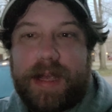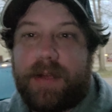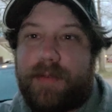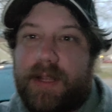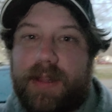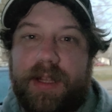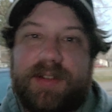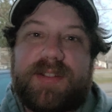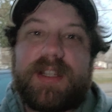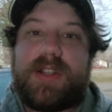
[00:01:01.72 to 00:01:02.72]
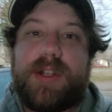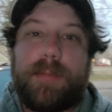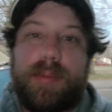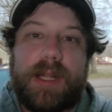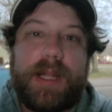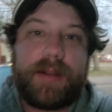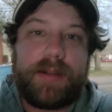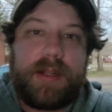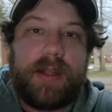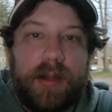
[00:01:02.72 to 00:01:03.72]
have a 6-year plan
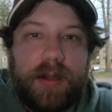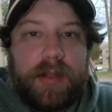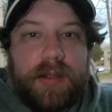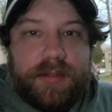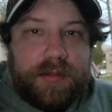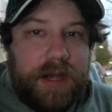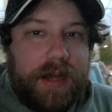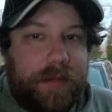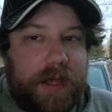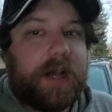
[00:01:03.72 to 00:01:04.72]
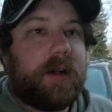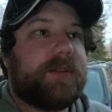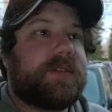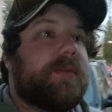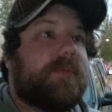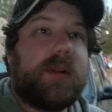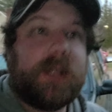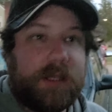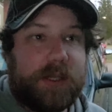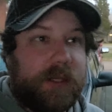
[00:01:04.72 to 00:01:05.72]
to have the house
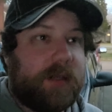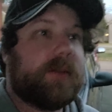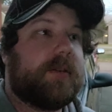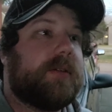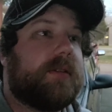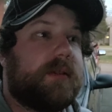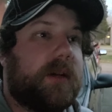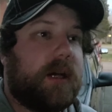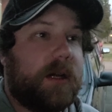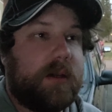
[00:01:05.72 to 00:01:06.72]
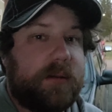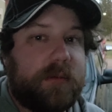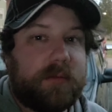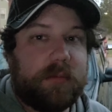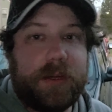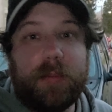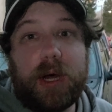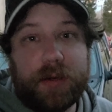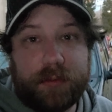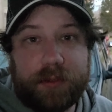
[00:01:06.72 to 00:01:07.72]
completely
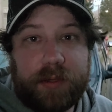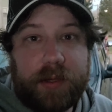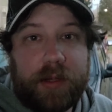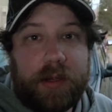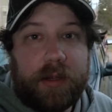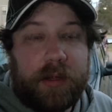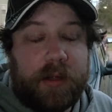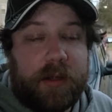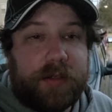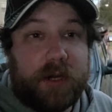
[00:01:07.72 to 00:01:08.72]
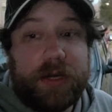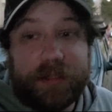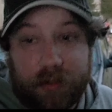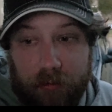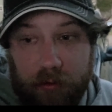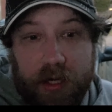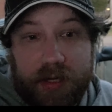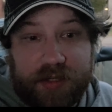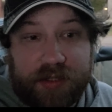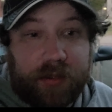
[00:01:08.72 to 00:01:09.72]
remodeled, turning the
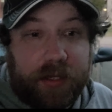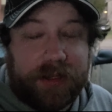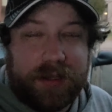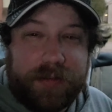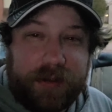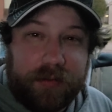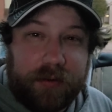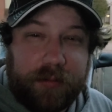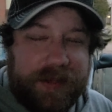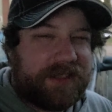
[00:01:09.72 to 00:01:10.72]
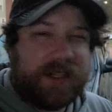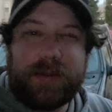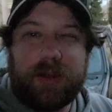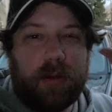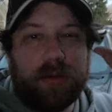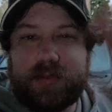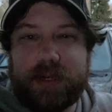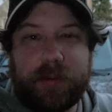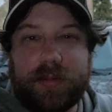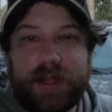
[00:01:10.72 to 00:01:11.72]
garage into like a living room. That's going to be a whole
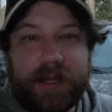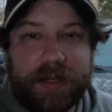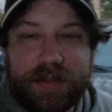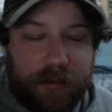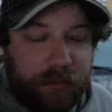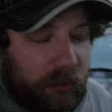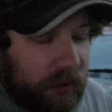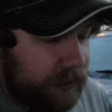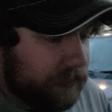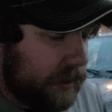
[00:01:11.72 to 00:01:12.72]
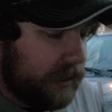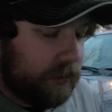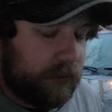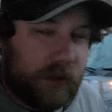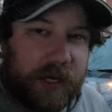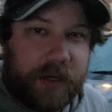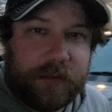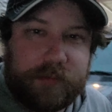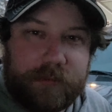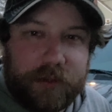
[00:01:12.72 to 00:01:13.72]
separate thing at some point. We'll kind
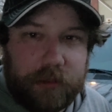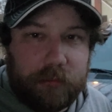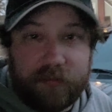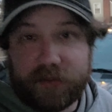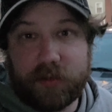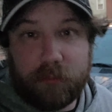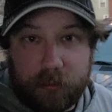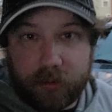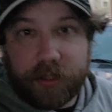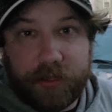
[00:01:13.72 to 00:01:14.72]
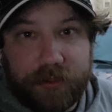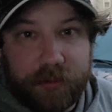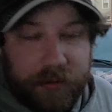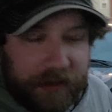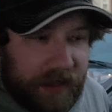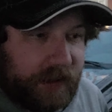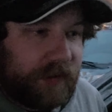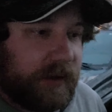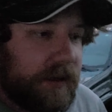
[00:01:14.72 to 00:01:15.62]
of, reveal what we're going to do with that